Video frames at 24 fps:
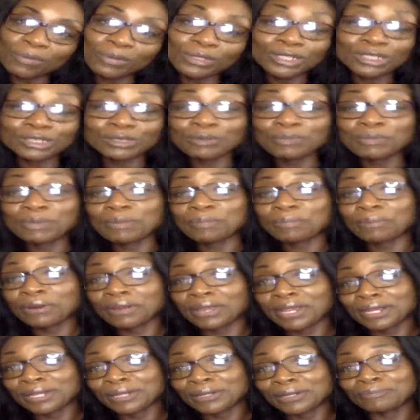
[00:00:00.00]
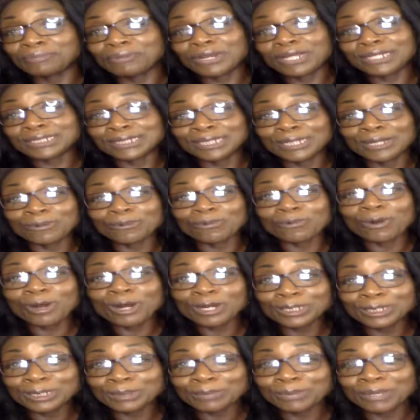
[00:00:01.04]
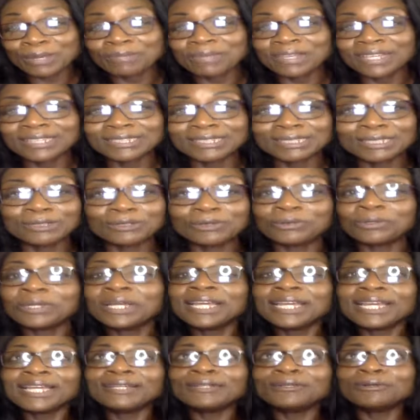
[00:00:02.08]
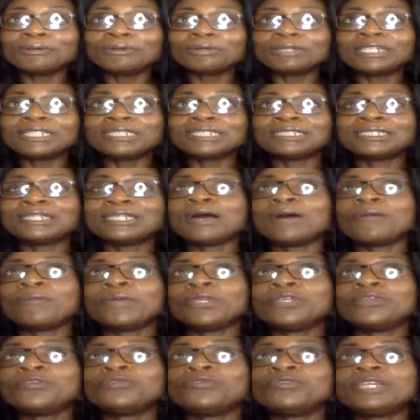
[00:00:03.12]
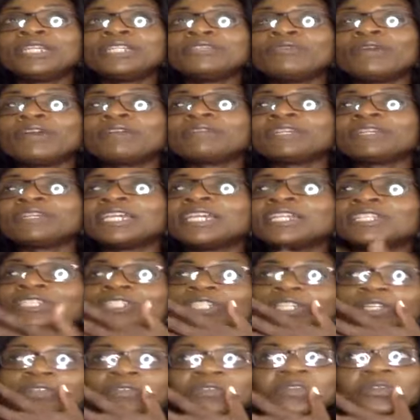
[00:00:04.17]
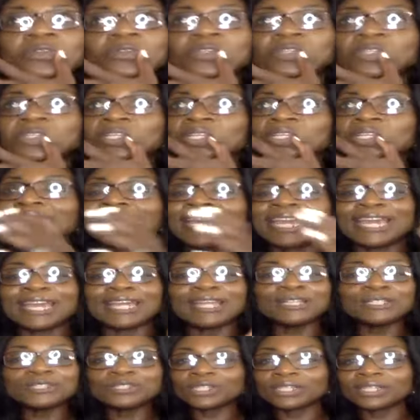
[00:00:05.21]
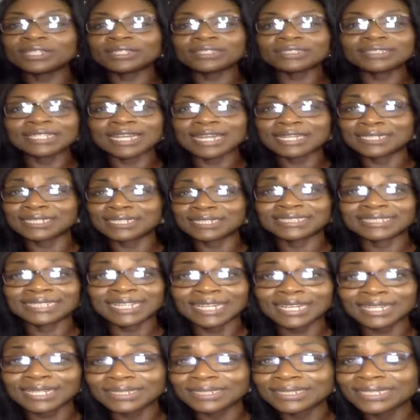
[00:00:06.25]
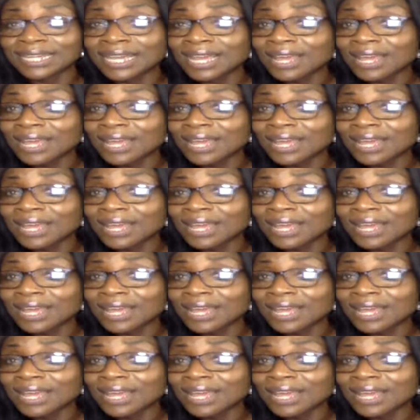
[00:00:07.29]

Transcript: We just will be praying and praising and worshiping because, you know, the Holy, um, when you read Revelation, the, the, the angels and the saints,